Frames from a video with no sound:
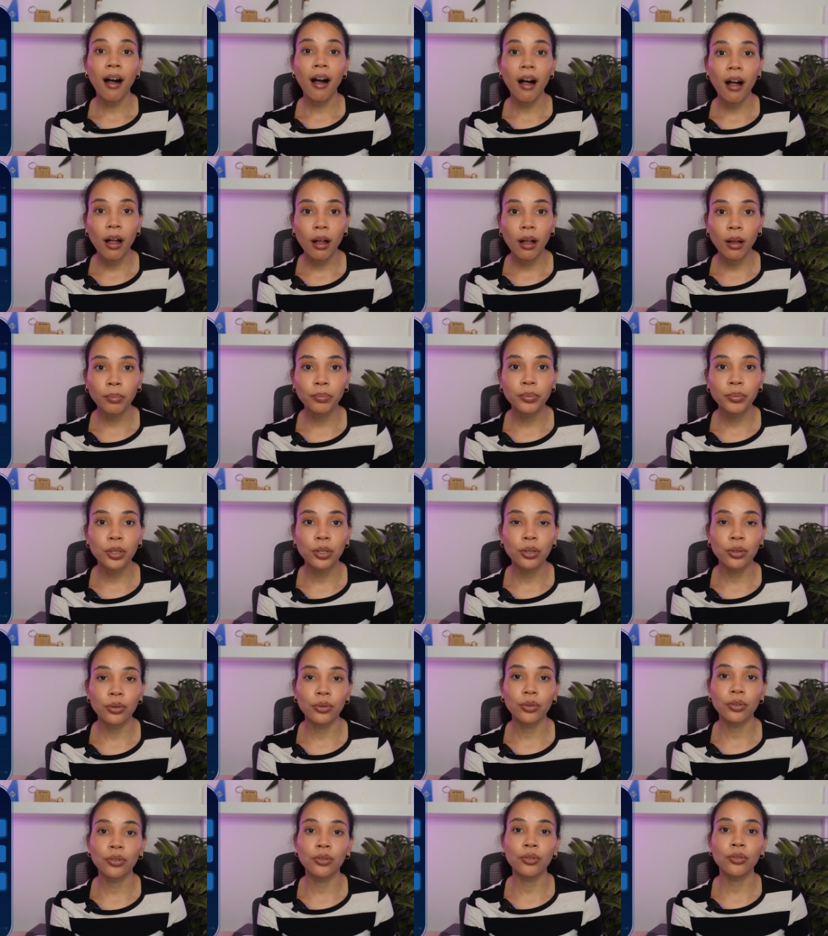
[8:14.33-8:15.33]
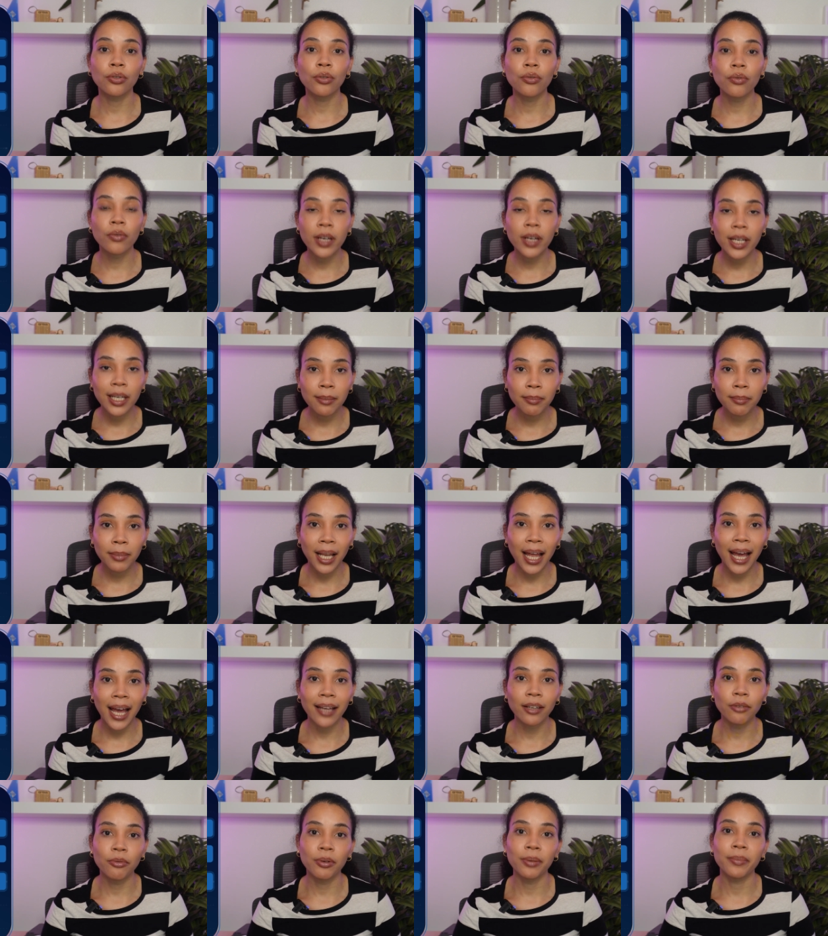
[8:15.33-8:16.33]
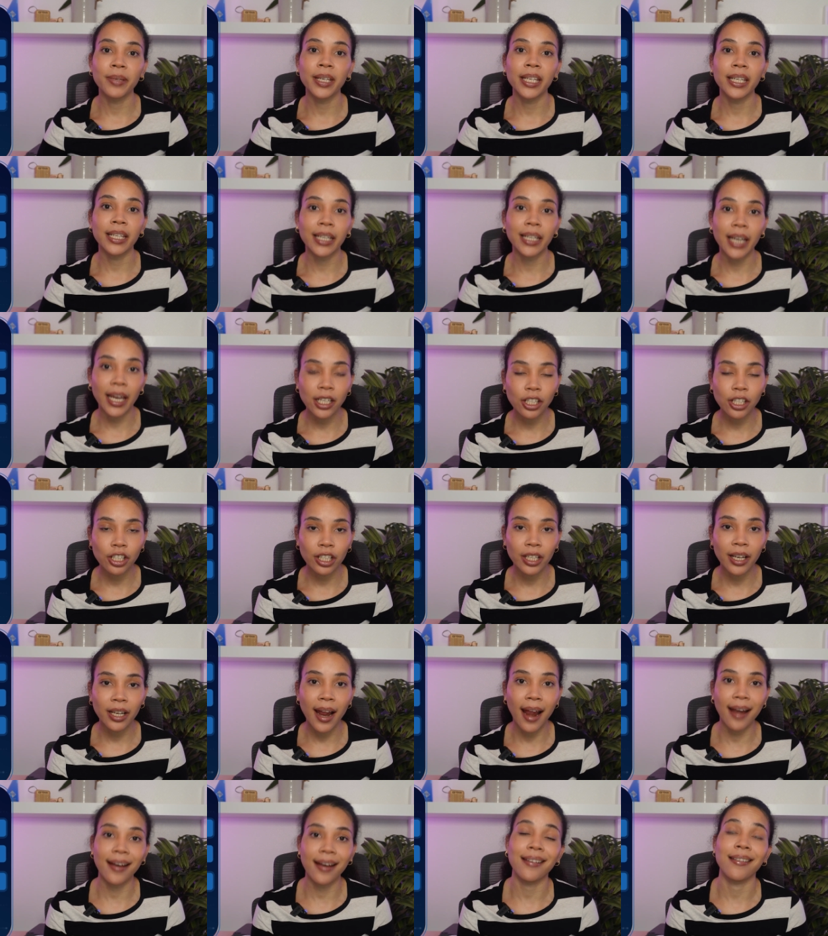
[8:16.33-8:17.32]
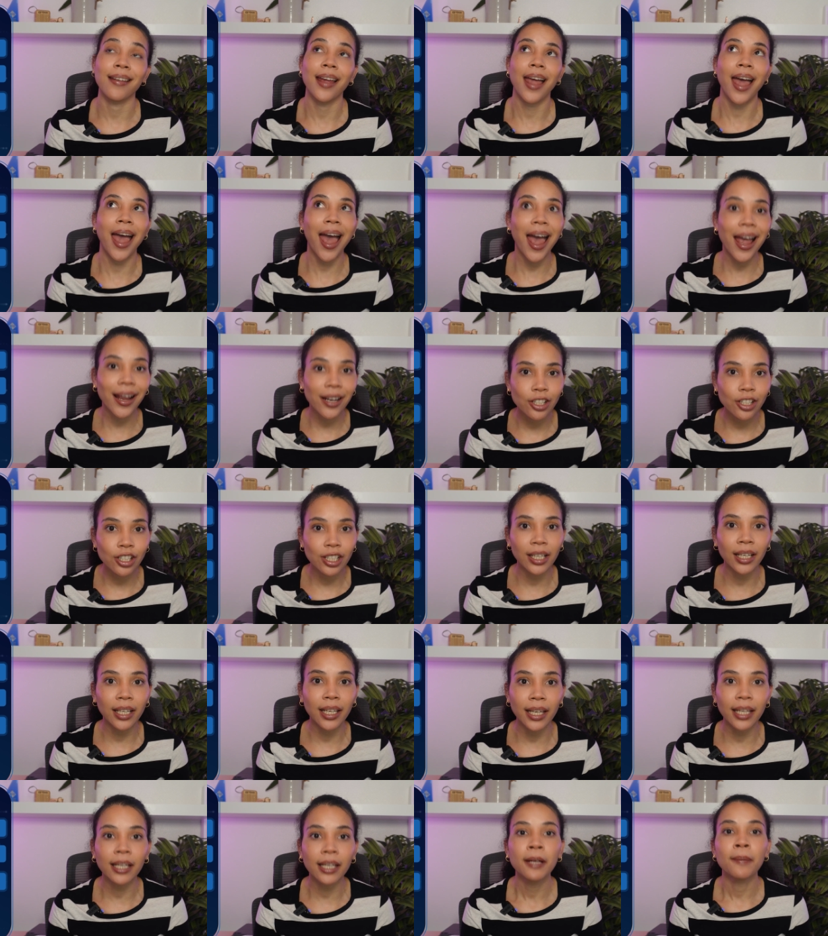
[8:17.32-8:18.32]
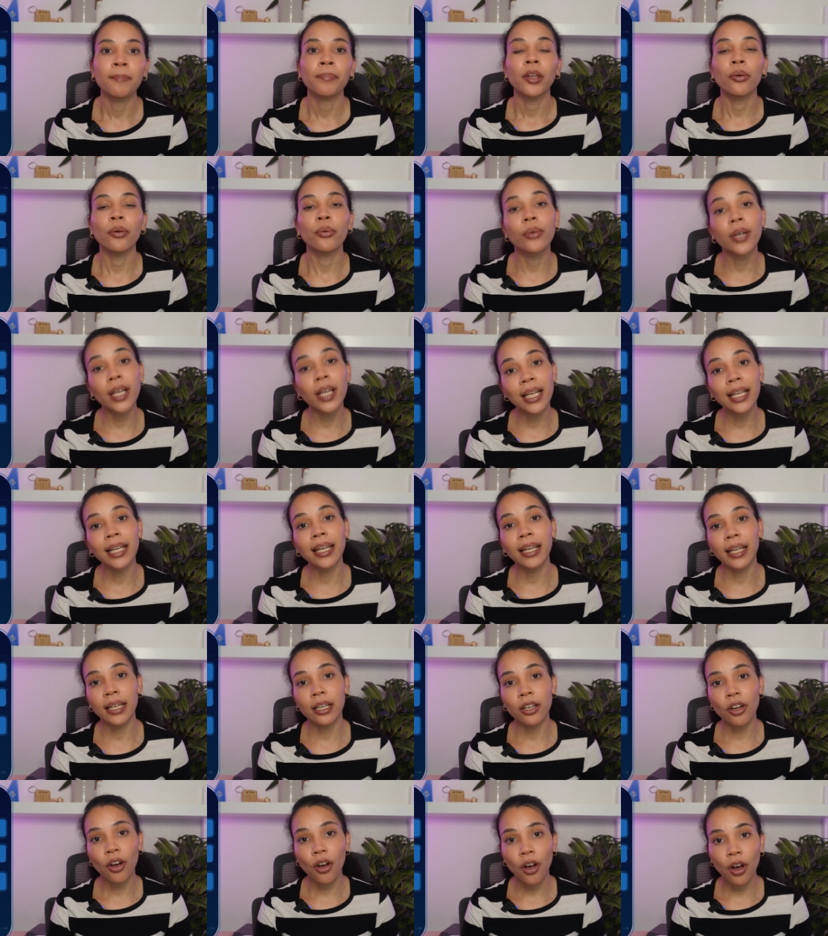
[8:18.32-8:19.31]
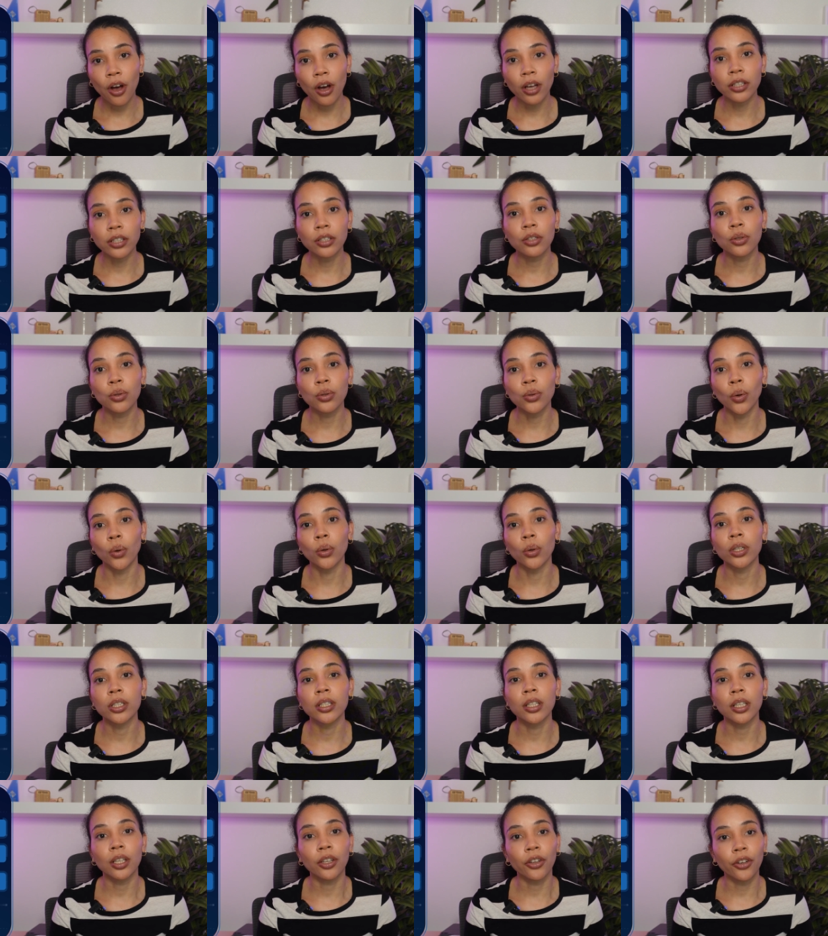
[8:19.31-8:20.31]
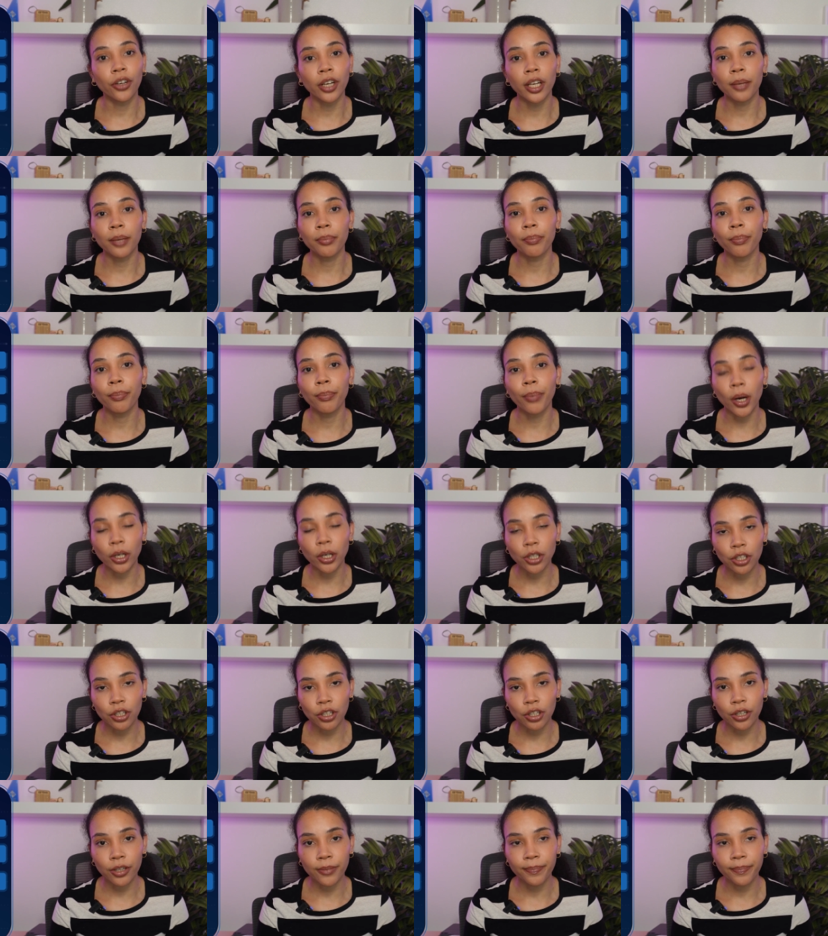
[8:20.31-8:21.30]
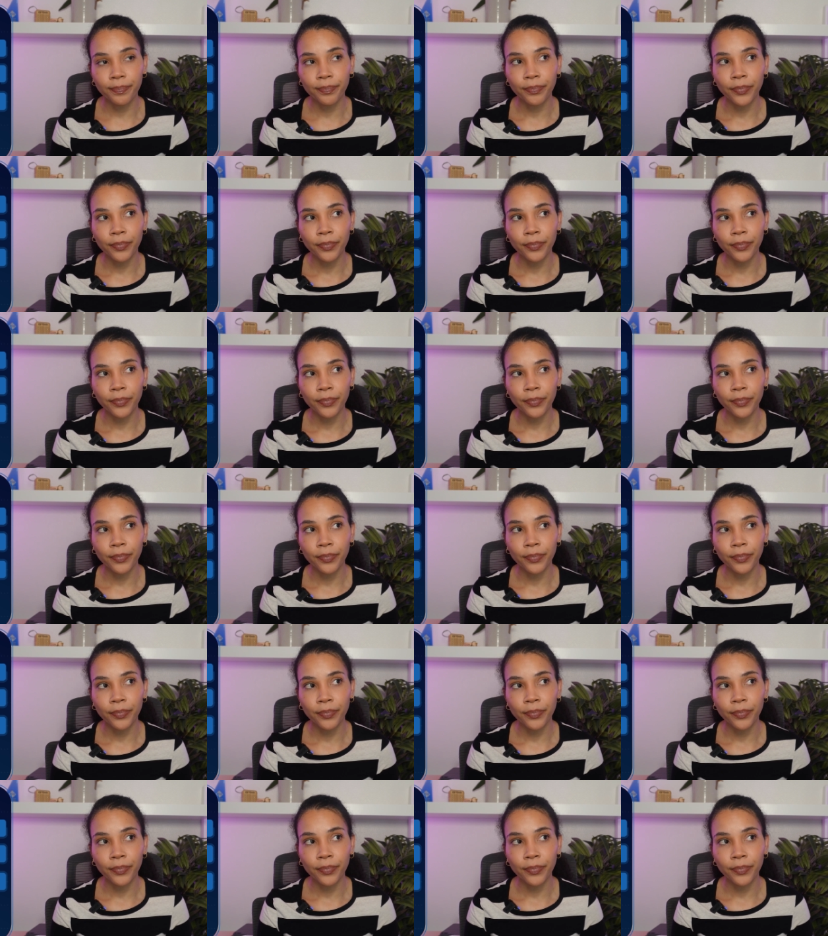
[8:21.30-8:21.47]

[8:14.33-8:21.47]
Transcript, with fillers: helps to streamline remediation and actually really enhance your security posture.